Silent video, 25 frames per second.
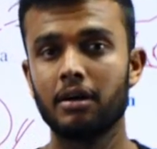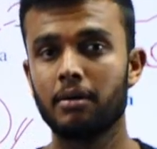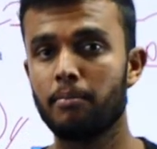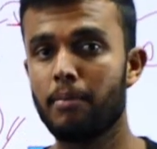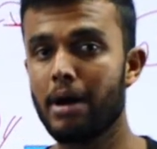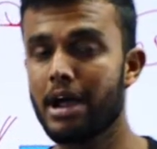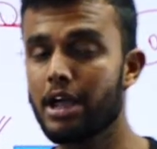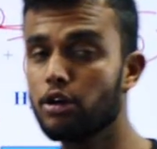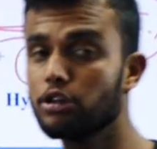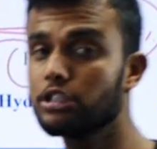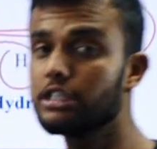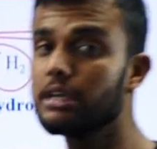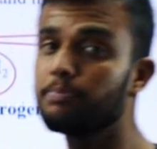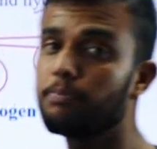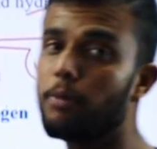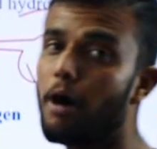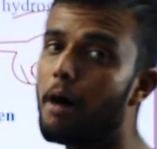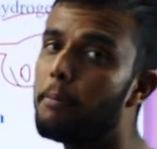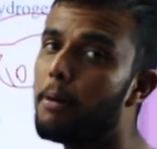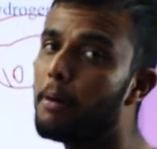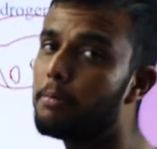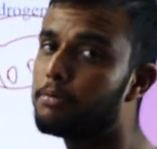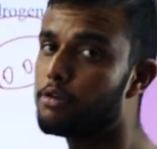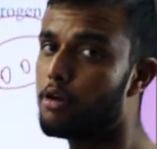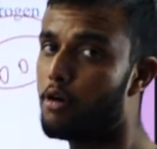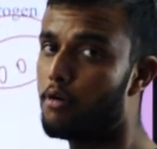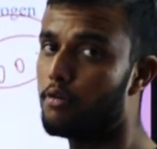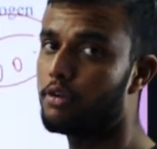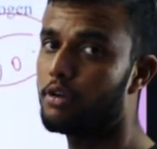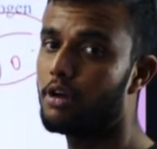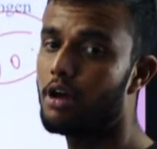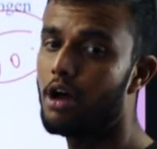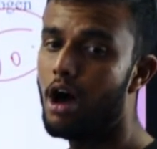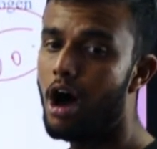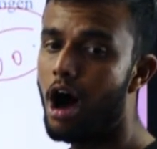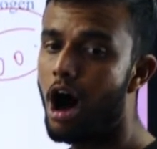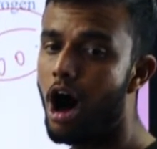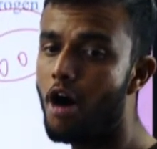by using pop-up sound.
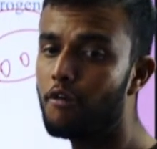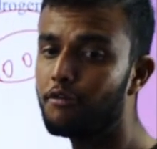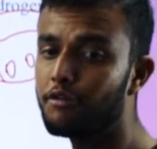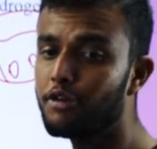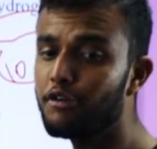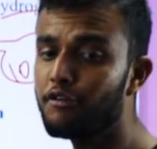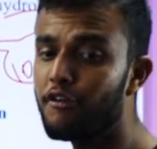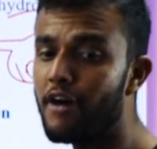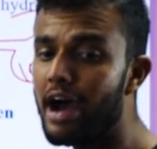How to